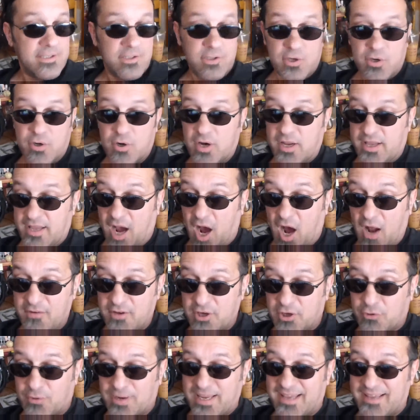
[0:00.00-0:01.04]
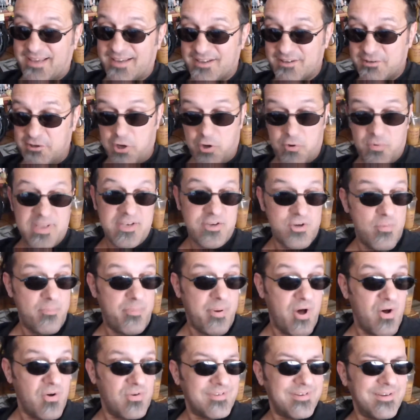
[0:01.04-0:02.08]
You're on the creek, you're in your
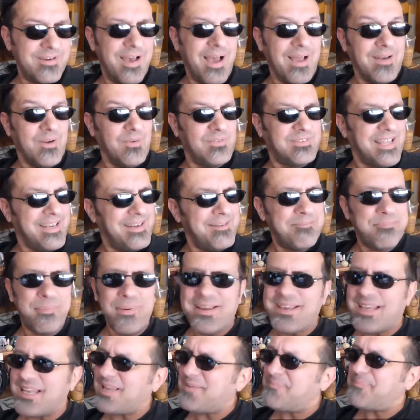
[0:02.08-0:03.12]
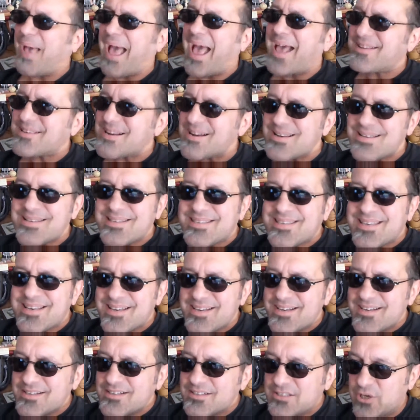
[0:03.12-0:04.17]
boat, and you didn't bring any
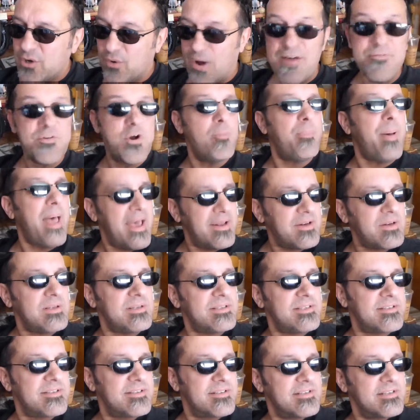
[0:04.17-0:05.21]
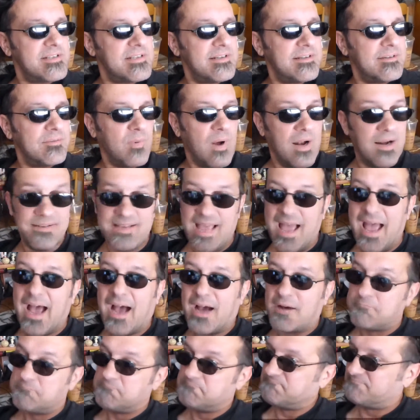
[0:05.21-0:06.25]
paddles? You have no paddles. Well,
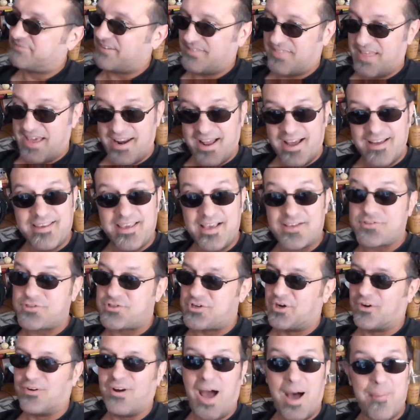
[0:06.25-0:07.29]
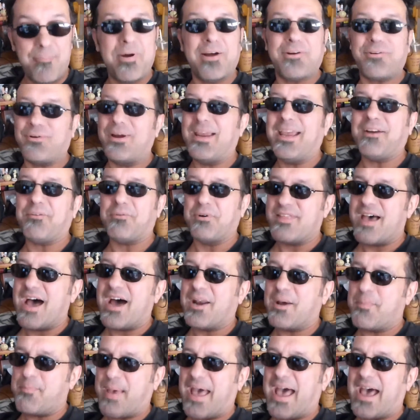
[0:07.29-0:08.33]
yeah, so then I guess you're up a creek
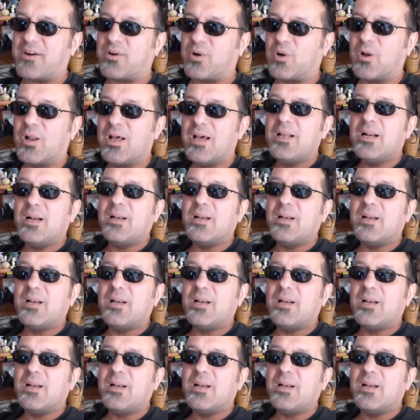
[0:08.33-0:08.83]
without a paddle.